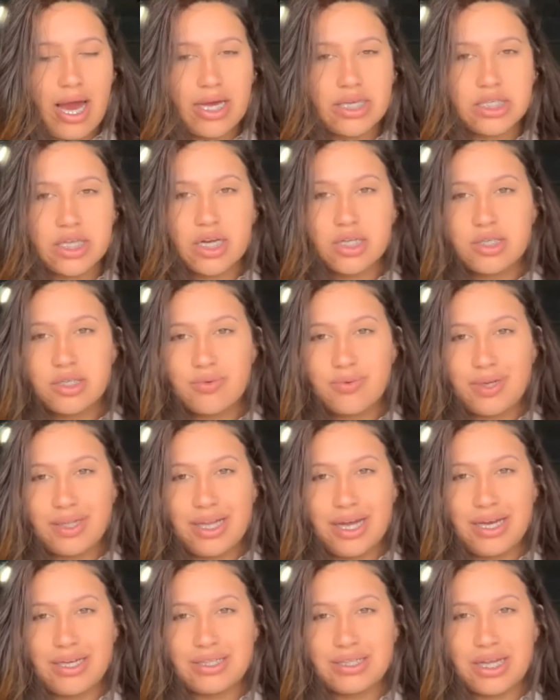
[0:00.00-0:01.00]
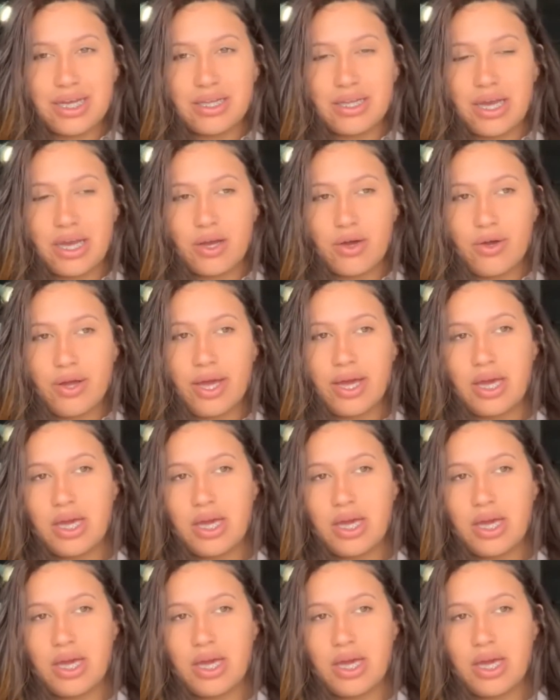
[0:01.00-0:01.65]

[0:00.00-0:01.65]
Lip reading: started to realize that, like, okay,